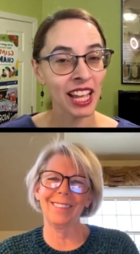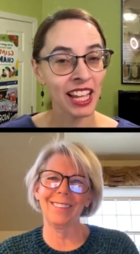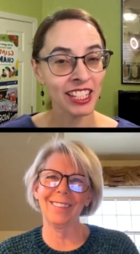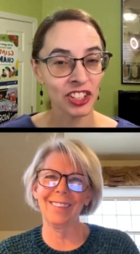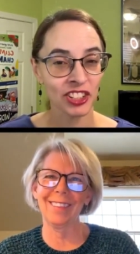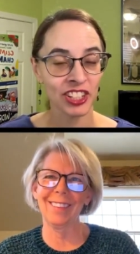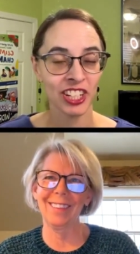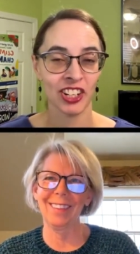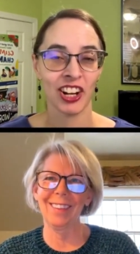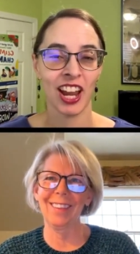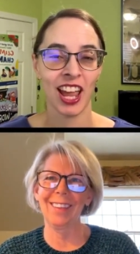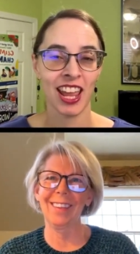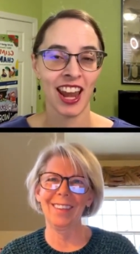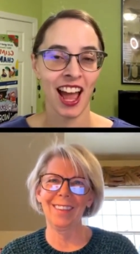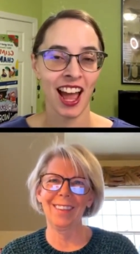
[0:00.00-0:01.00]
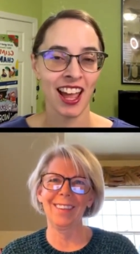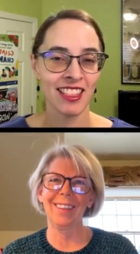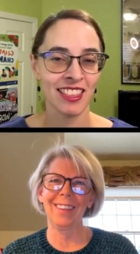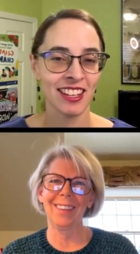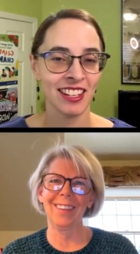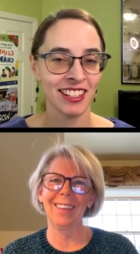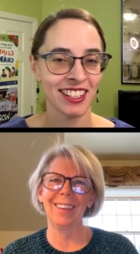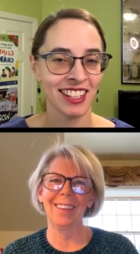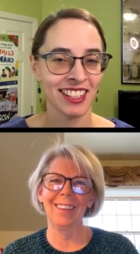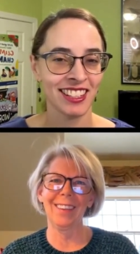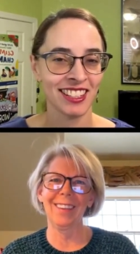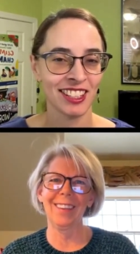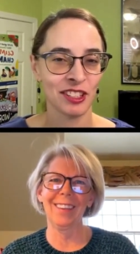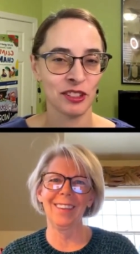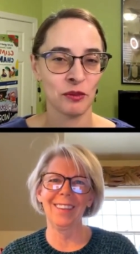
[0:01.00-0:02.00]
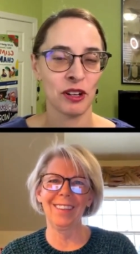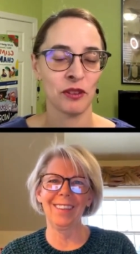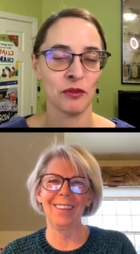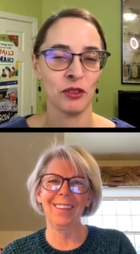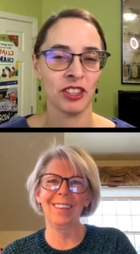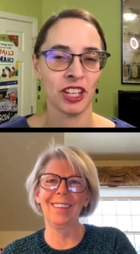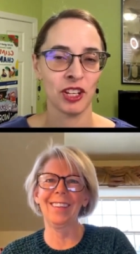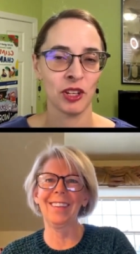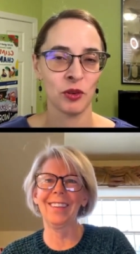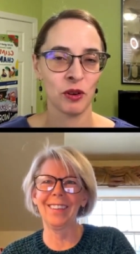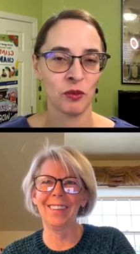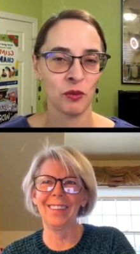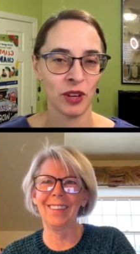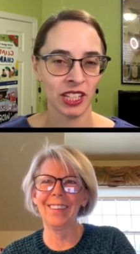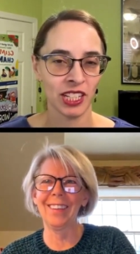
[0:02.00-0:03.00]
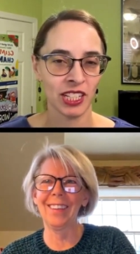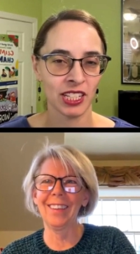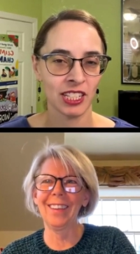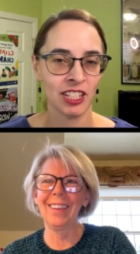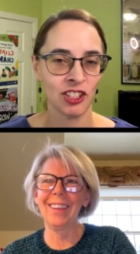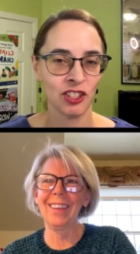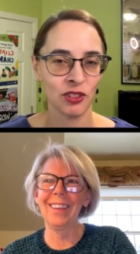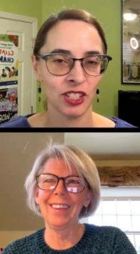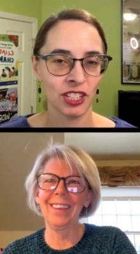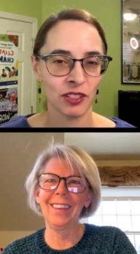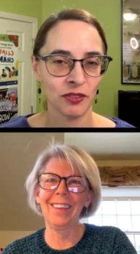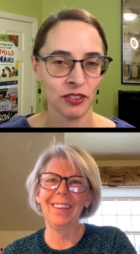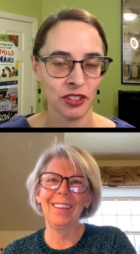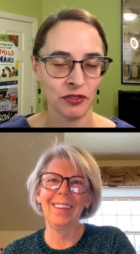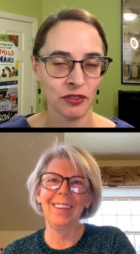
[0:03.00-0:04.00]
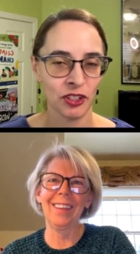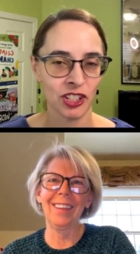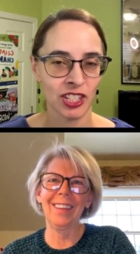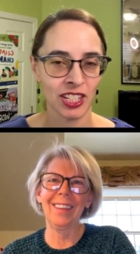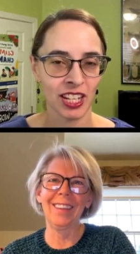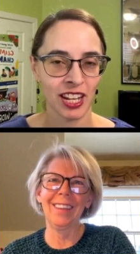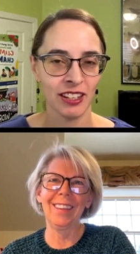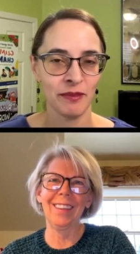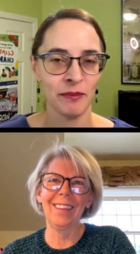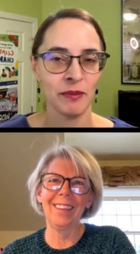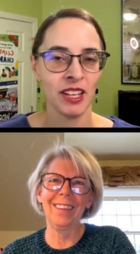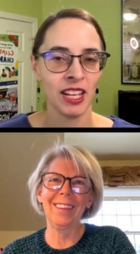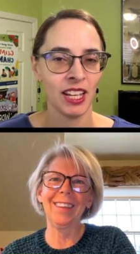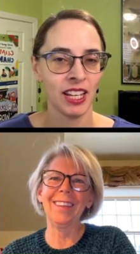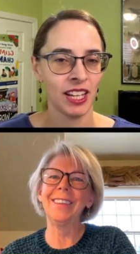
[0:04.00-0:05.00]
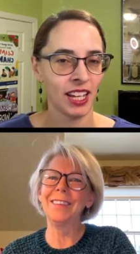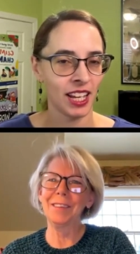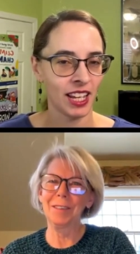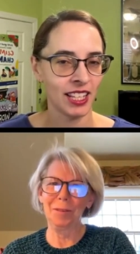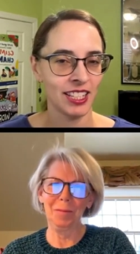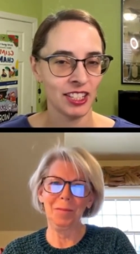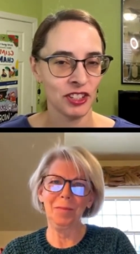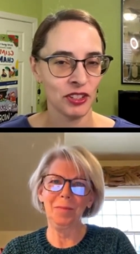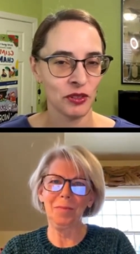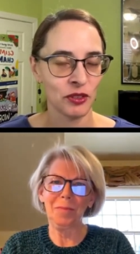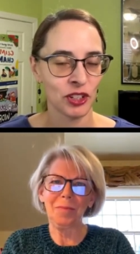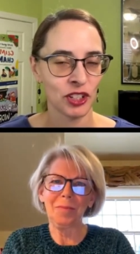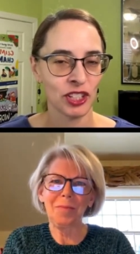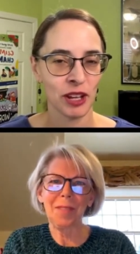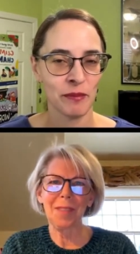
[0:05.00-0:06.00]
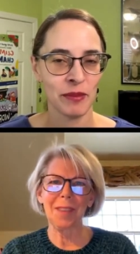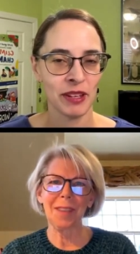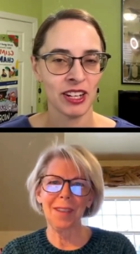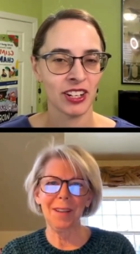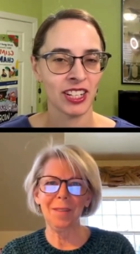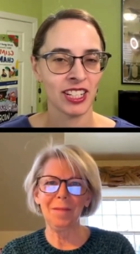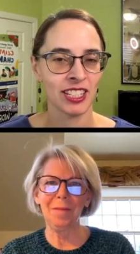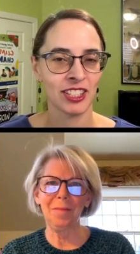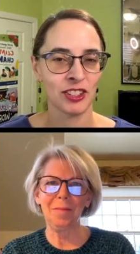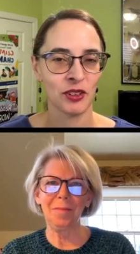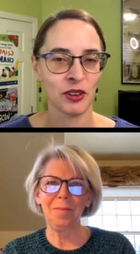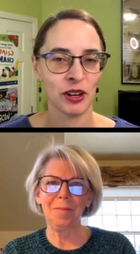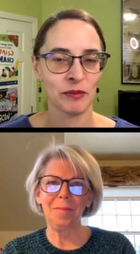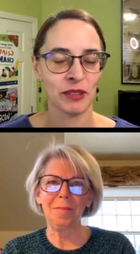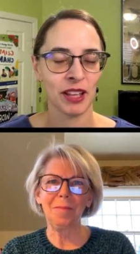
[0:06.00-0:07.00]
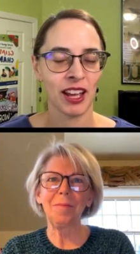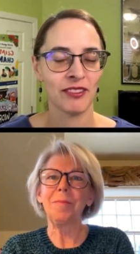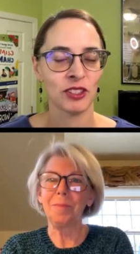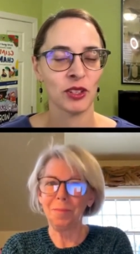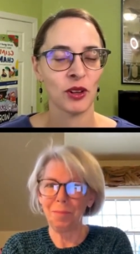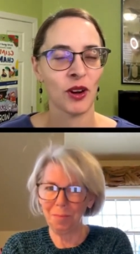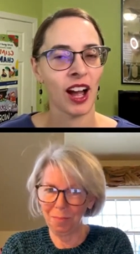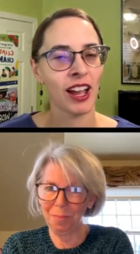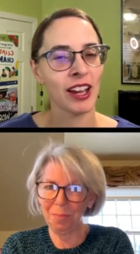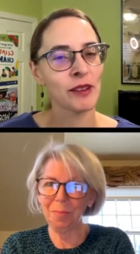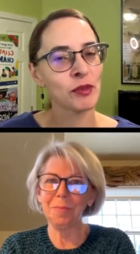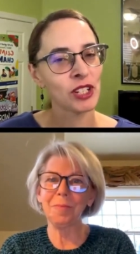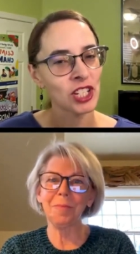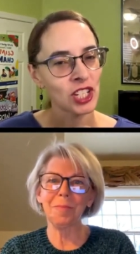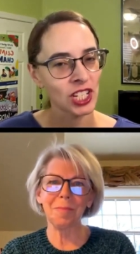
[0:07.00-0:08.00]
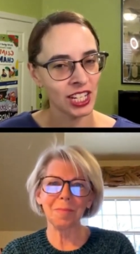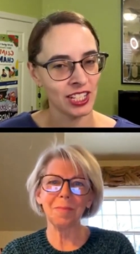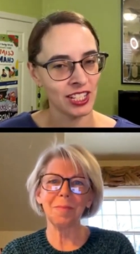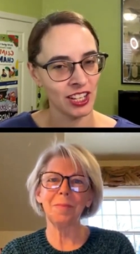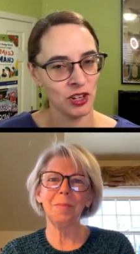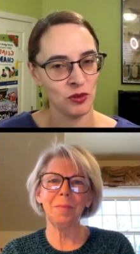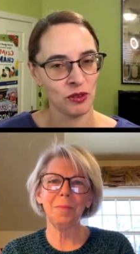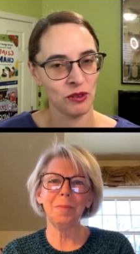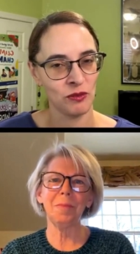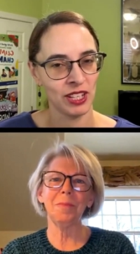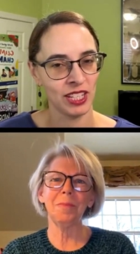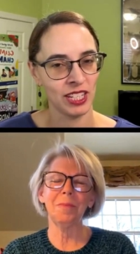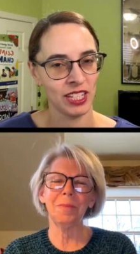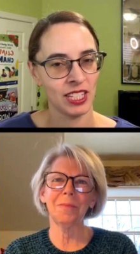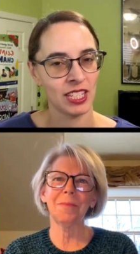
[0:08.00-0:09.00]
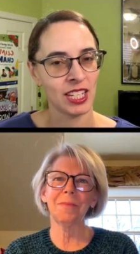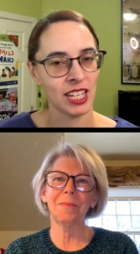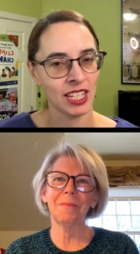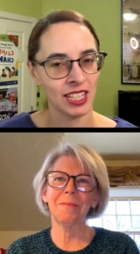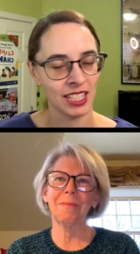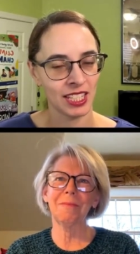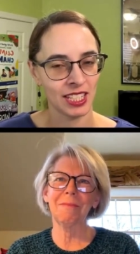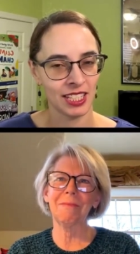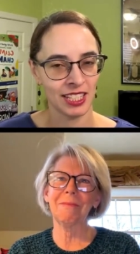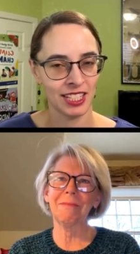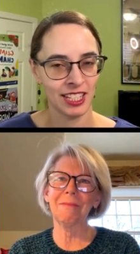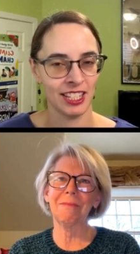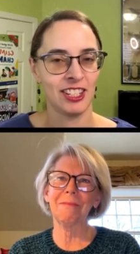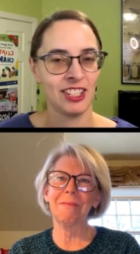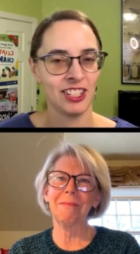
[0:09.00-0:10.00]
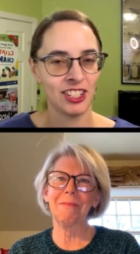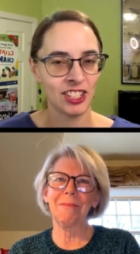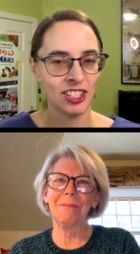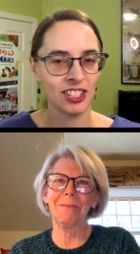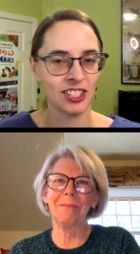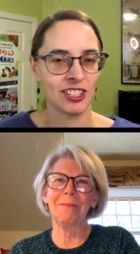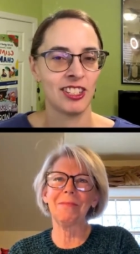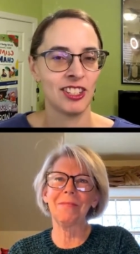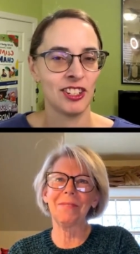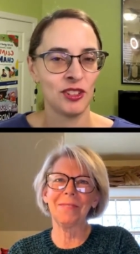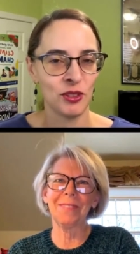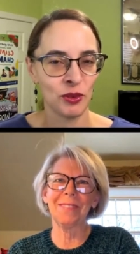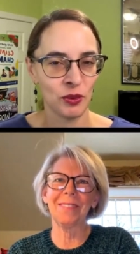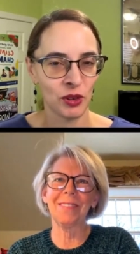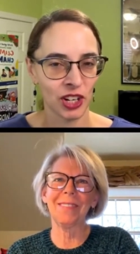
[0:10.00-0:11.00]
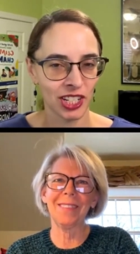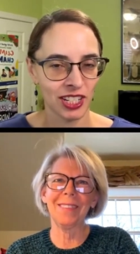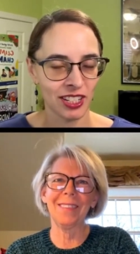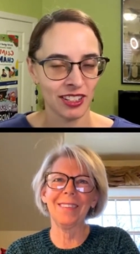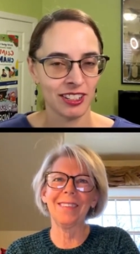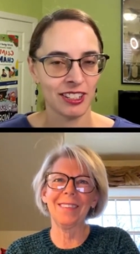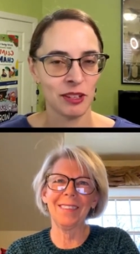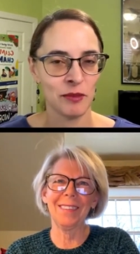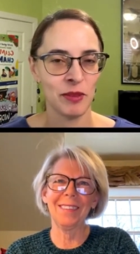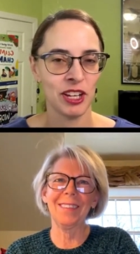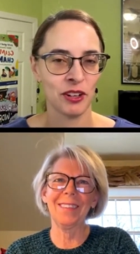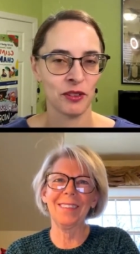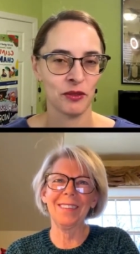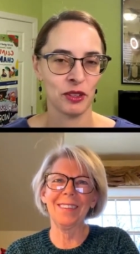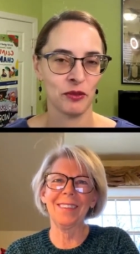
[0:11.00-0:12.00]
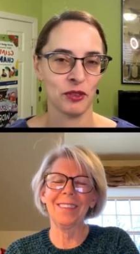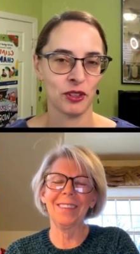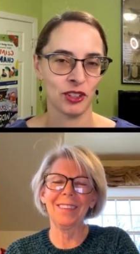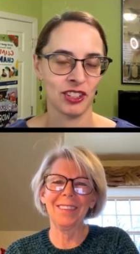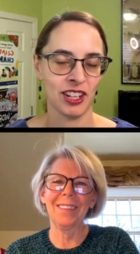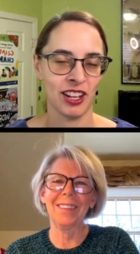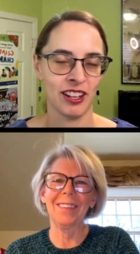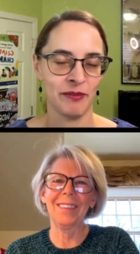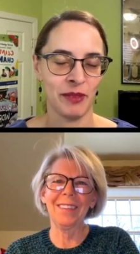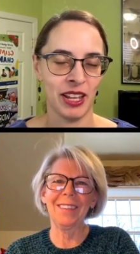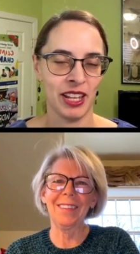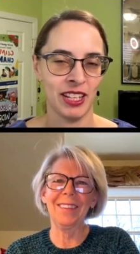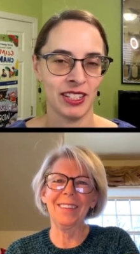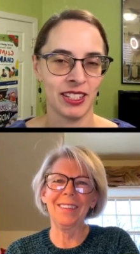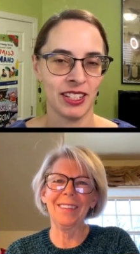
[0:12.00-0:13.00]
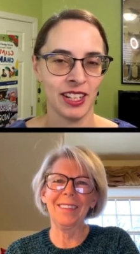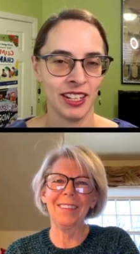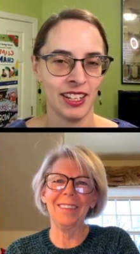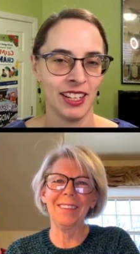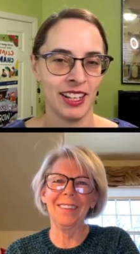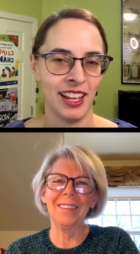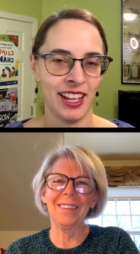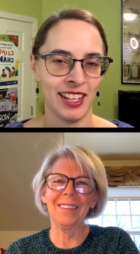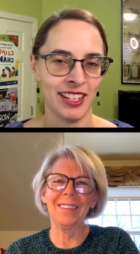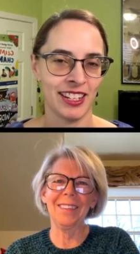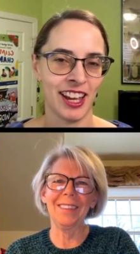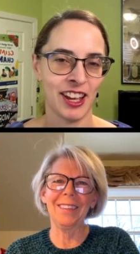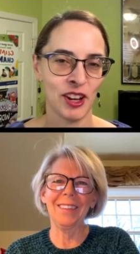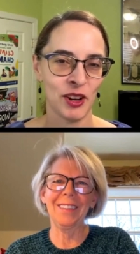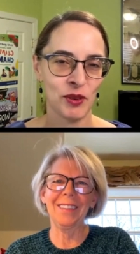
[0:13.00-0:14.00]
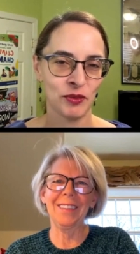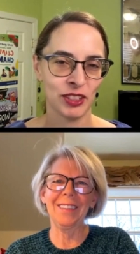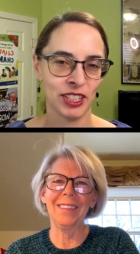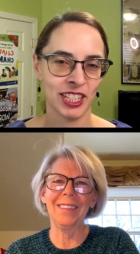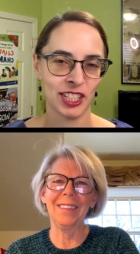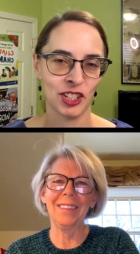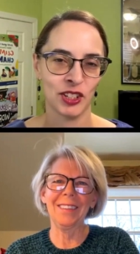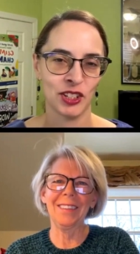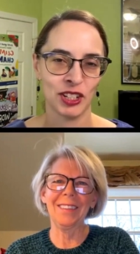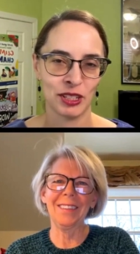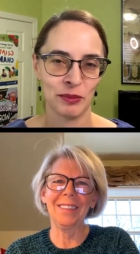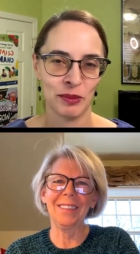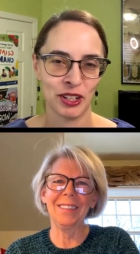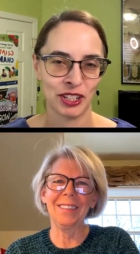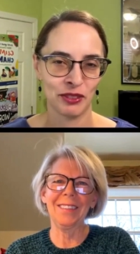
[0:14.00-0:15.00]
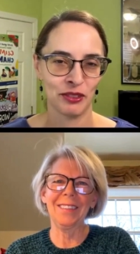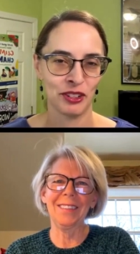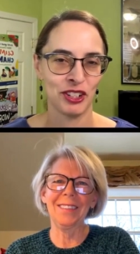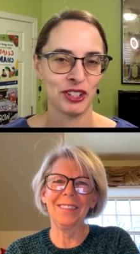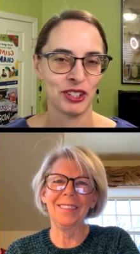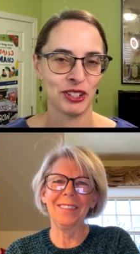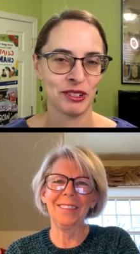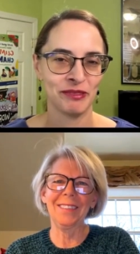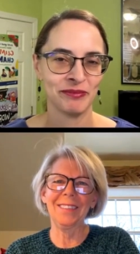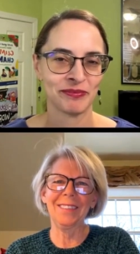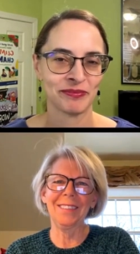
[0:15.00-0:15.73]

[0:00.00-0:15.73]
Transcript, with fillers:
Speaker 1: you're here, and I think that this is wonderful that you were willing to do this for the first time. Uh, this is your first time being on Instagram Live, so I appreciate that you were willing to take the to to do the work to to be here for the first time and and I hopefully it's a good experience for you too.